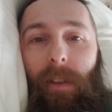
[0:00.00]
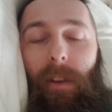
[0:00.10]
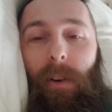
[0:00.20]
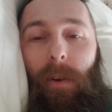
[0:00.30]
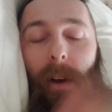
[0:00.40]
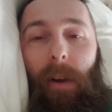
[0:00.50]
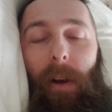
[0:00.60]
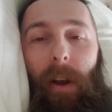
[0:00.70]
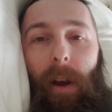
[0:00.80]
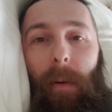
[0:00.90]
you know, I,
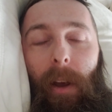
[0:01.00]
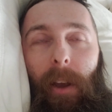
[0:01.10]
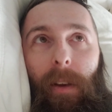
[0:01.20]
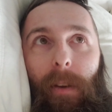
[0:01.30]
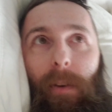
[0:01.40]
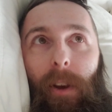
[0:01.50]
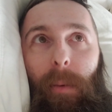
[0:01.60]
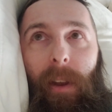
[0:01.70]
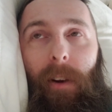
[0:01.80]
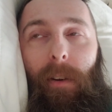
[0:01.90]
I, I if I'm going to
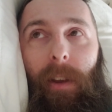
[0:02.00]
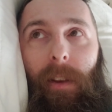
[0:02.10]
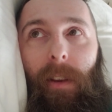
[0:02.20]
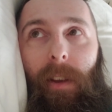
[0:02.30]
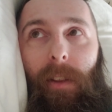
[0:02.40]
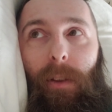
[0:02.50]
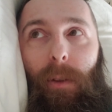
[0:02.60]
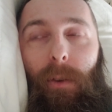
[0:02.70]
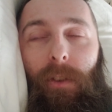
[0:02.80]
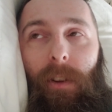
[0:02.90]
be arrogant and
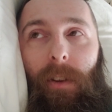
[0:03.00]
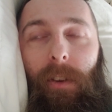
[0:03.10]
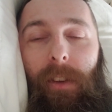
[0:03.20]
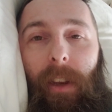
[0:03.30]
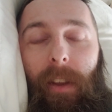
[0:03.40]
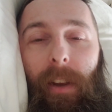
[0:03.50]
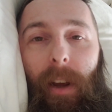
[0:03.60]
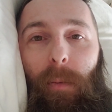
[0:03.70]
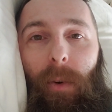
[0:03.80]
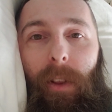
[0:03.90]
delusional, I'll say that
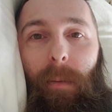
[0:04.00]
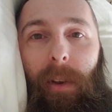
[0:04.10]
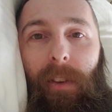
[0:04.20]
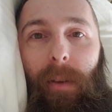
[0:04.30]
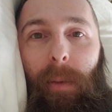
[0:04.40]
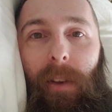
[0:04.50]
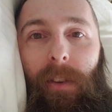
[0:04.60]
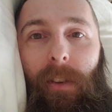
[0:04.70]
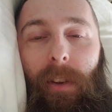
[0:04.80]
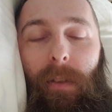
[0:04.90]
I'm one of the missing
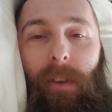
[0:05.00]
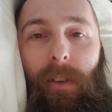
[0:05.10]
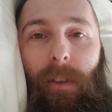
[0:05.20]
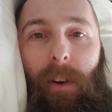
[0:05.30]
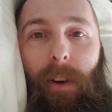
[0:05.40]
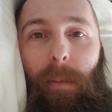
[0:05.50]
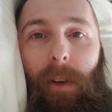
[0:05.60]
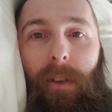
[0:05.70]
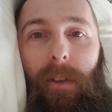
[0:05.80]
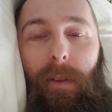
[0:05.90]
pieces of this entire
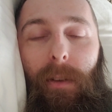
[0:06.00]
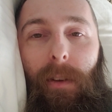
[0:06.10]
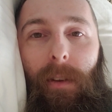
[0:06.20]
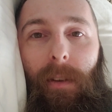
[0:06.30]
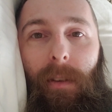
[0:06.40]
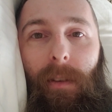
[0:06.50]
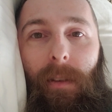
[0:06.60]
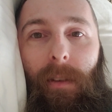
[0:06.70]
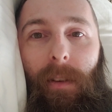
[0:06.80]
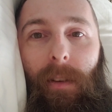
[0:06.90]
puzzle.
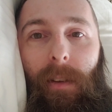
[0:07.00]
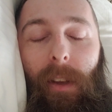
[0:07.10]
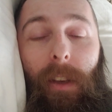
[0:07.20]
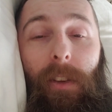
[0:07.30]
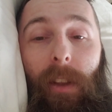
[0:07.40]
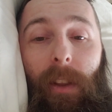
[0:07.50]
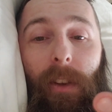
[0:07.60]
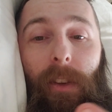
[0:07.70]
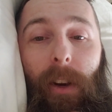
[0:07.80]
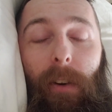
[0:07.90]
At least in
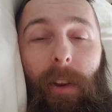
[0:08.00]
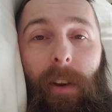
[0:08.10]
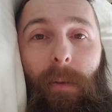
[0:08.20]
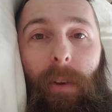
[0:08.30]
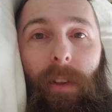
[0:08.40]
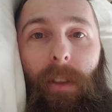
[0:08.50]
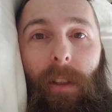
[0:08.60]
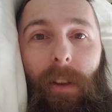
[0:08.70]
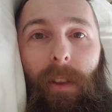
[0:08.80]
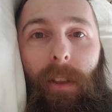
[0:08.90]
this area within
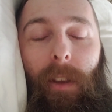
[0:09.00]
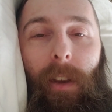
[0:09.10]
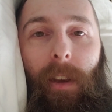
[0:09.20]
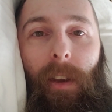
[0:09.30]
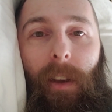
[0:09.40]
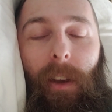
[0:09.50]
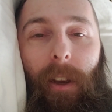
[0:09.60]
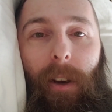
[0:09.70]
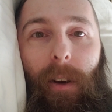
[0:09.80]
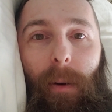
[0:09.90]
London,
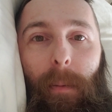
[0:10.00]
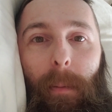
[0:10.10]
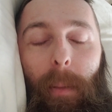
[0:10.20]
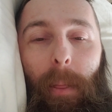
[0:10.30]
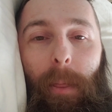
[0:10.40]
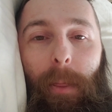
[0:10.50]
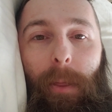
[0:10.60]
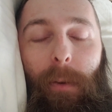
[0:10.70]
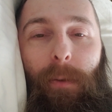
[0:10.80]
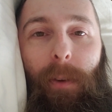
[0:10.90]
um,
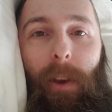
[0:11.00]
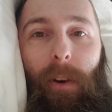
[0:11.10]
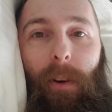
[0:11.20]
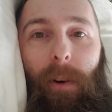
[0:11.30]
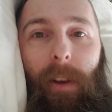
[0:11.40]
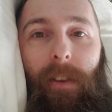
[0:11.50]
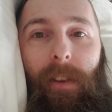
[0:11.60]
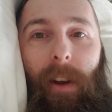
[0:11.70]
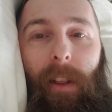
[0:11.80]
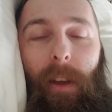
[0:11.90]
to figure out
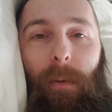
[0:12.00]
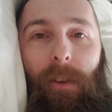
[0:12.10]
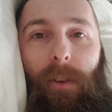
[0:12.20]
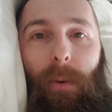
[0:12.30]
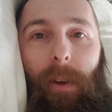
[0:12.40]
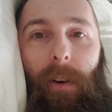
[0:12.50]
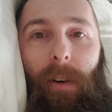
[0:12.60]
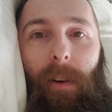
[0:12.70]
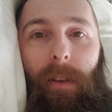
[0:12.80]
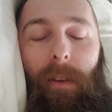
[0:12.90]
exactly what's going
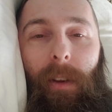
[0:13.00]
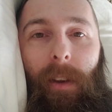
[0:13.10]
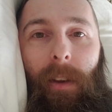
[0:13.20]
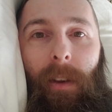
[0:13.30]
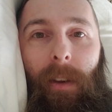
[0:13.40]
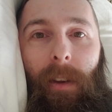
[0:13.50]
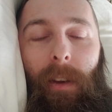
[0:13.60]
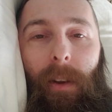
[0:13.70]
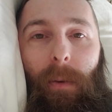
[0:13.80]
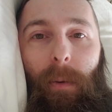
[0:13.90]
on
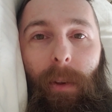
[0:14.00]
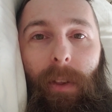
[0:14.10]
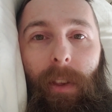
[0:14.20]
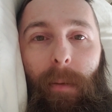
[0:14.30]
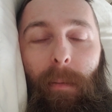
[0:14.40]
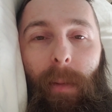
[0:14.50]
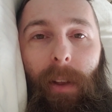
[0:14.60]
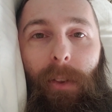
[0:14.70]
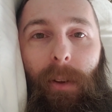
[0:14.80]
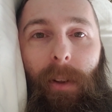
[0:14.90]
with the
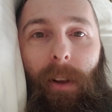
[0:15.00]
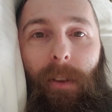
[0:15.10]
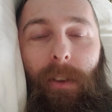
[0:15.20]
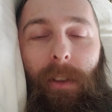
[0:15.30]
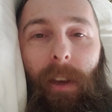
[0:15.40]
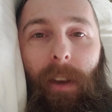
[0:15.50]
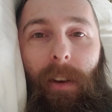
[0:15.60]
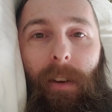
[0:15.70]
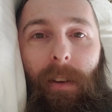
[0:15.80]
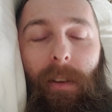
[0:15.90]
mental health state.